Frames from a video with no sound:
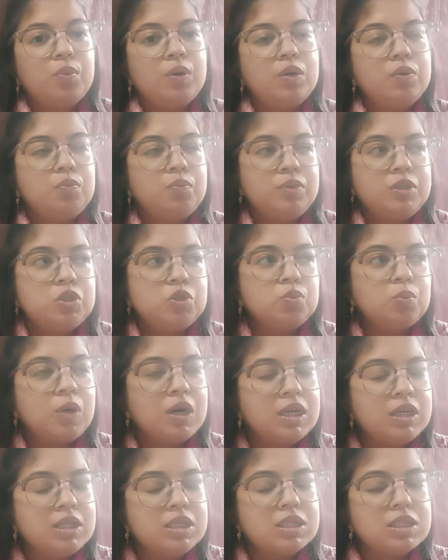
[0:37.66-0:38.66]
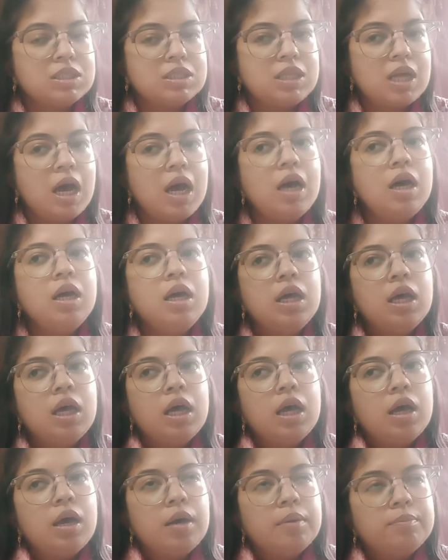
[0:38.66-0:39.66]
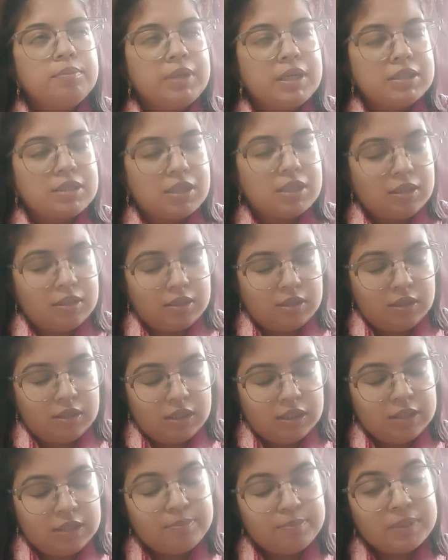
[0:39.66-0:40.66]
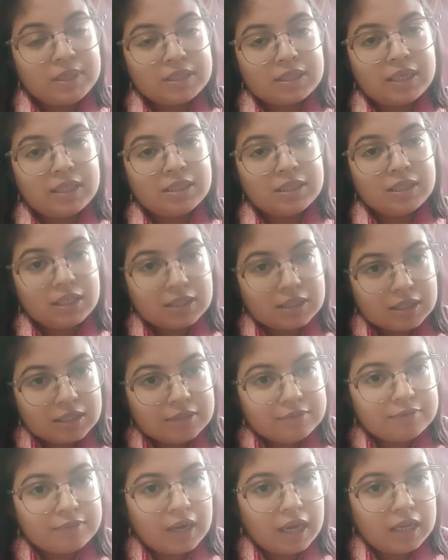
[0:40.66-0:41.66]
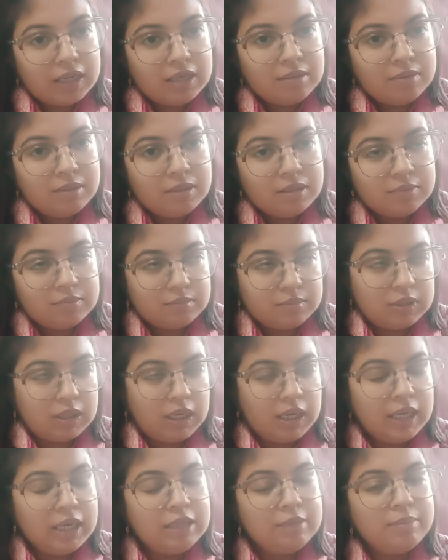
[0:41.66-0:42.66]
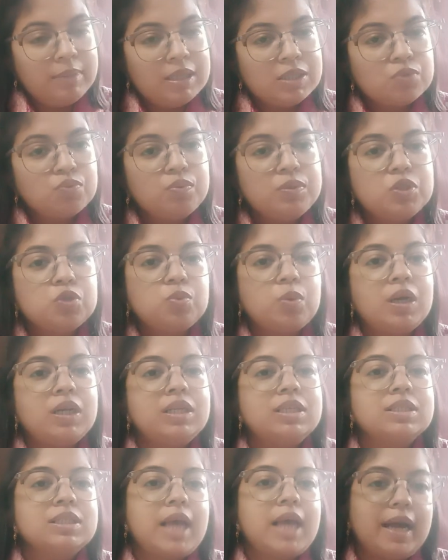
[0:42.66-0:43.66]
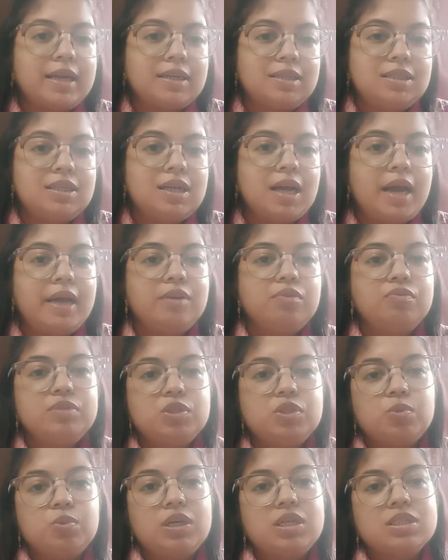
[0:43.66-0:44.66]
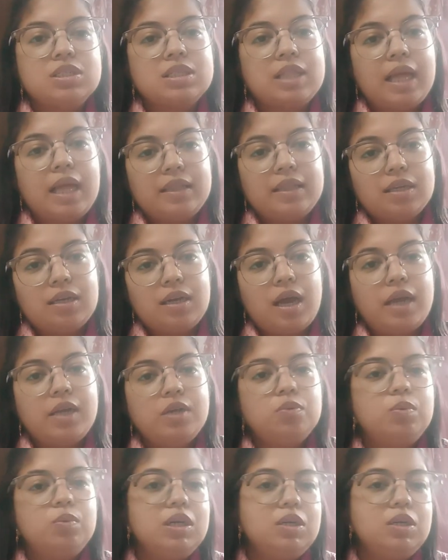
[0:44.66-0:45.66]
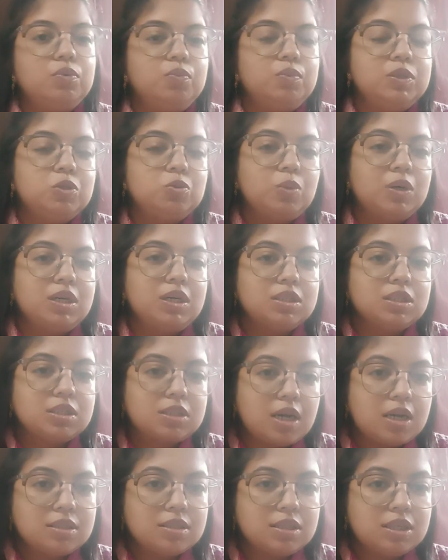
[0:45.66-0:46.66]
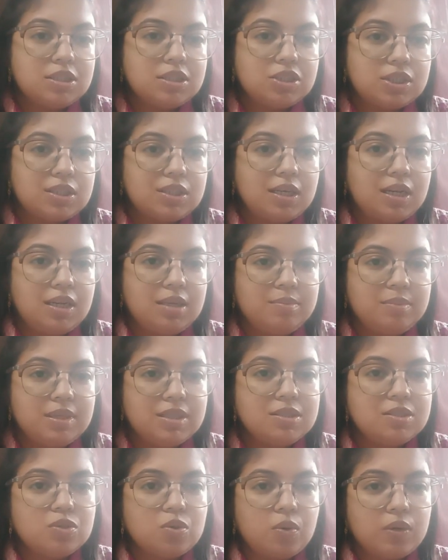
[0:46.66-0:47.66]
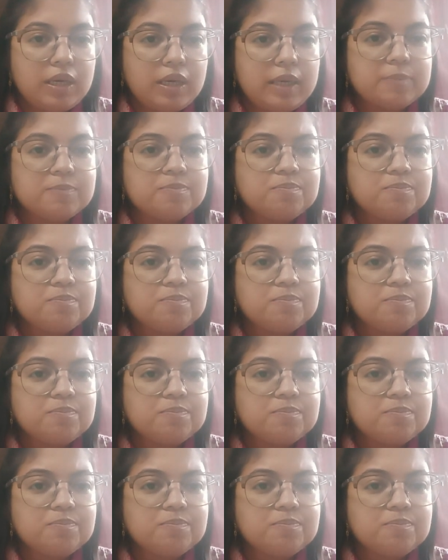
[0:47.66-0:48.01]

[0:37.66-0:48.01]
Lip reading: which one is the representative elements, which one is actinide, which one is lanthanide, which one is transition elements. Okay,